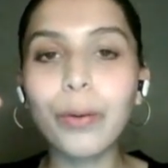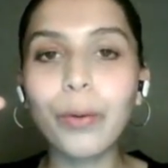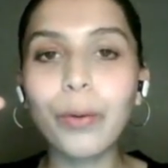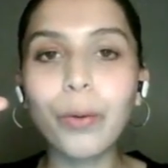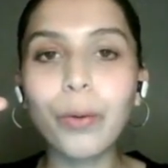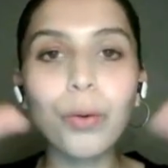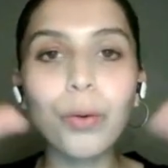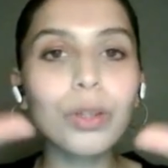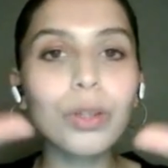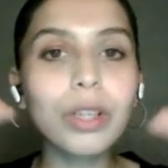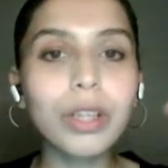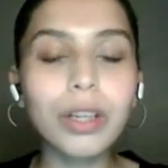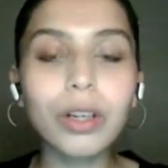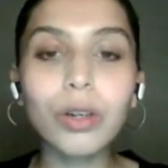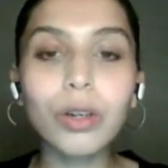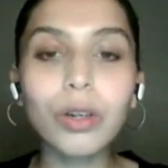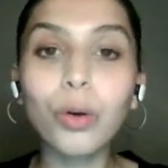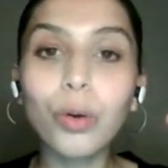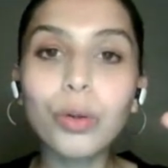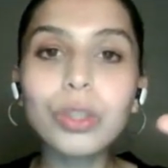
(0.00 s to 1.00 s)
all the
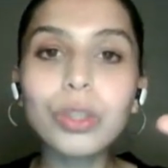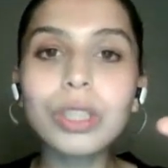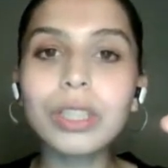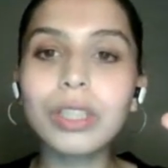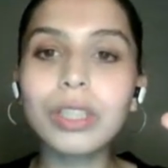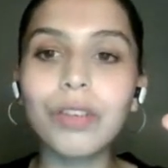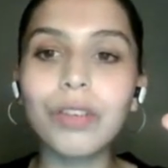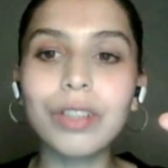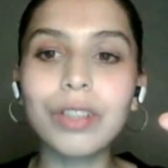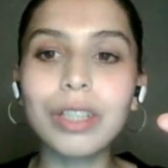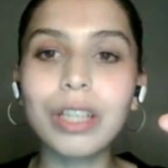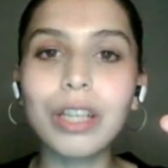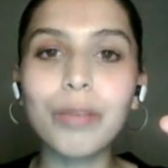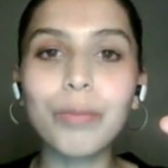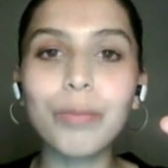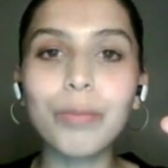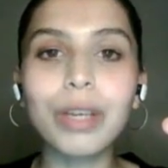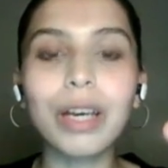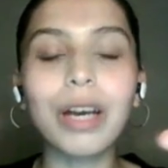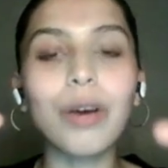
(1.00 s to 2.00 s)
causes of
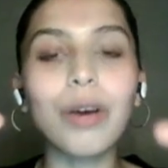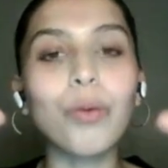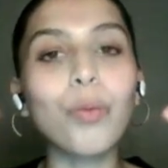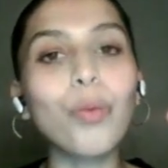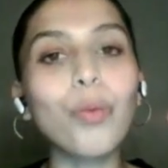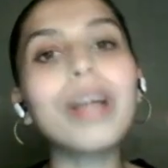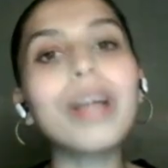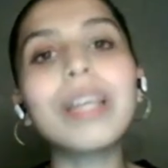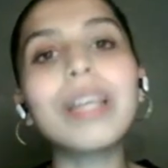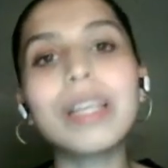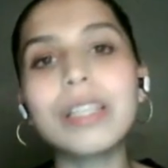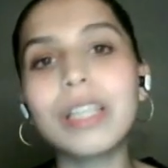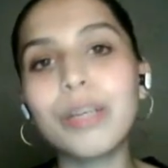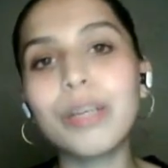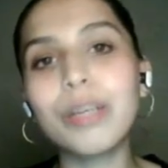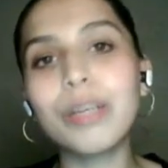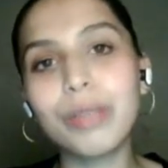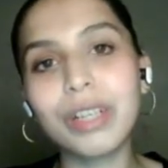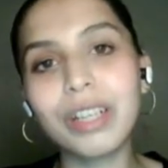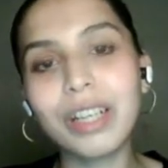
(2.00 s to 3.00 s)
anemia and when
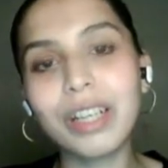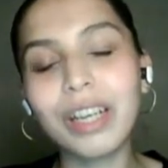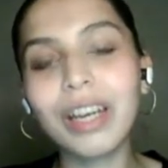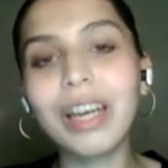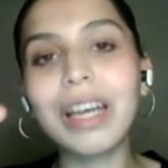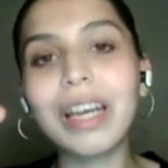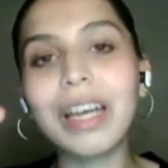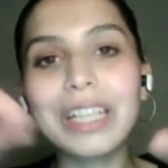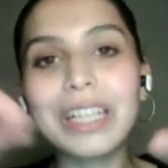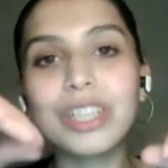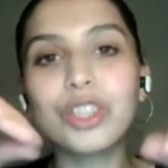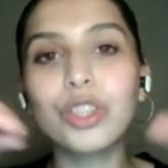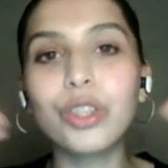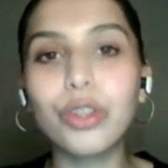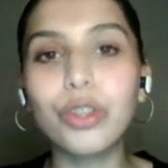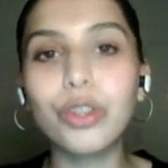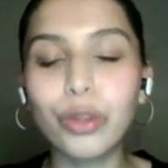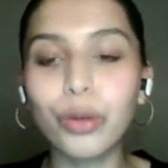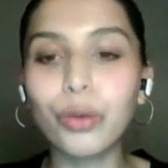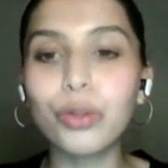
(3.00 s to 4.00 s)
anemia occur into
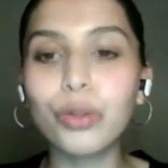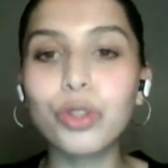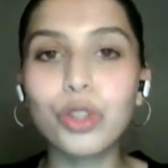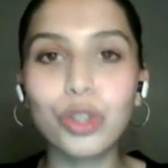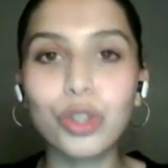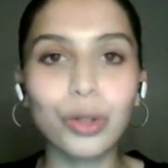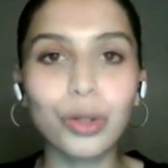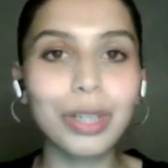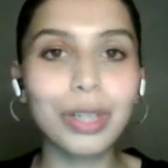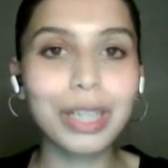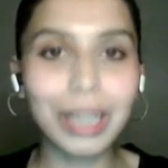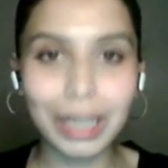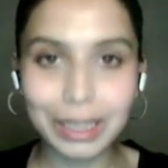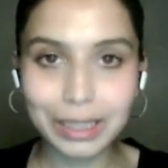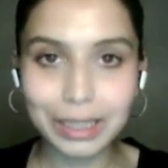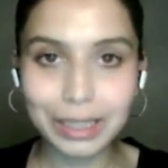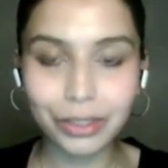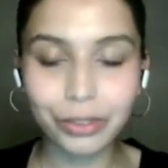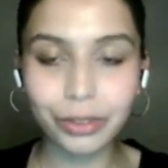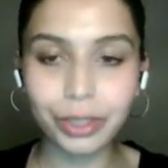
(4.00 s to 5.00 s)
those two
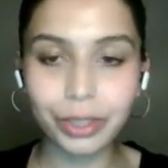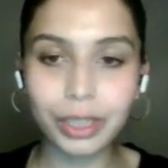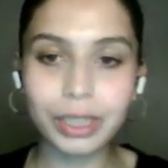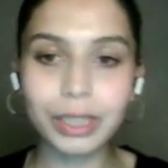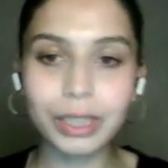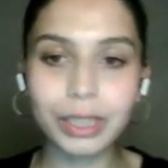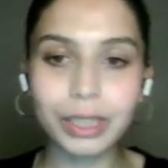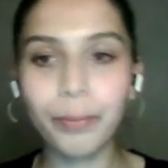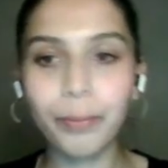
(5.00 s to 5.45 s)
categories.